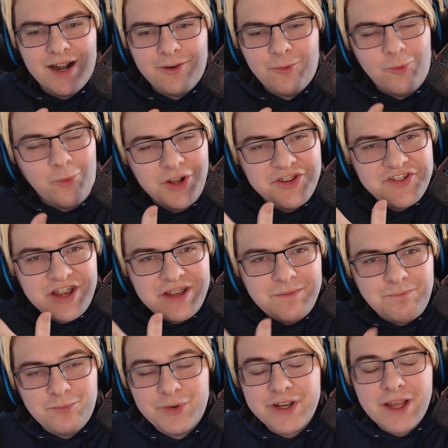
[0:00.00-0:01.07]
when
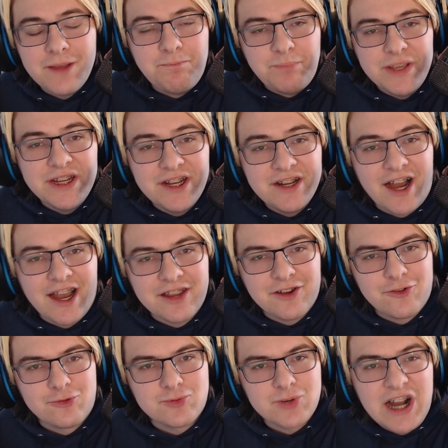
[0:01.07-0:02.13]
I beat it, I
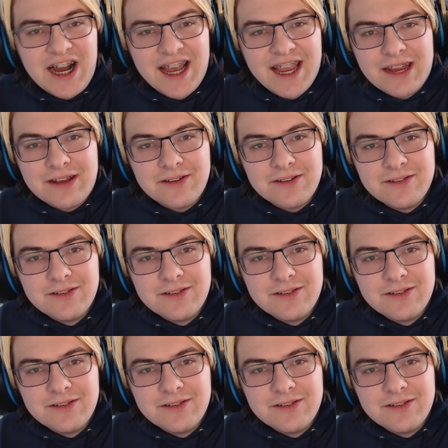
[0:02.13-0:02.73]
cried.